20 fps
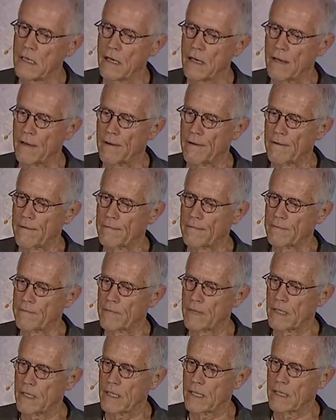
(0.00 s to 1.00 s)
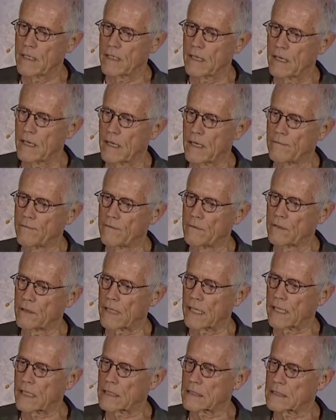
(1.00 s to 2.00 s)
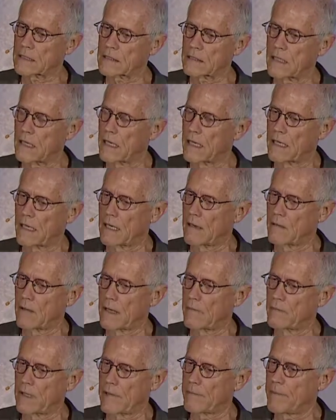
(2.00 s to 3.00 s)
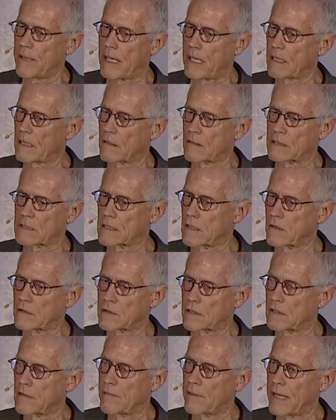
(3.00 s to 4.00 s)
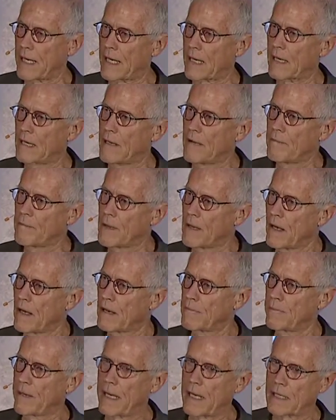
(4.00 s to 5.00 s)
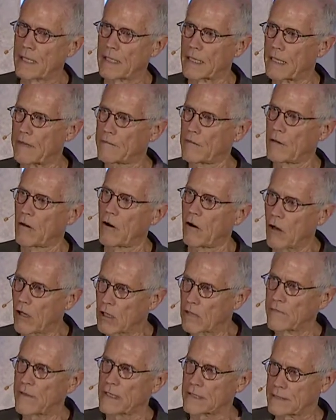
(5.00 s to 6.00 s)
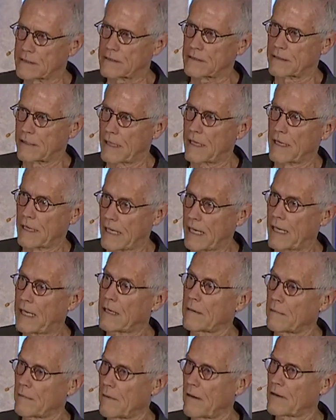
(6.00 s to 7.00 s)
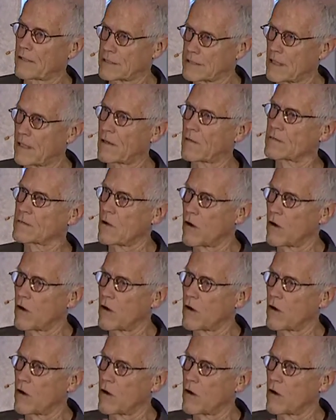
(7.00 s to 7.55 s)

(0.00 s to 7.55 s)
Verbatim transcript: Um, and I feel like it's, I, am not patting ourselves on the back. I'm patting every, all of us, uh, I am, ourselves,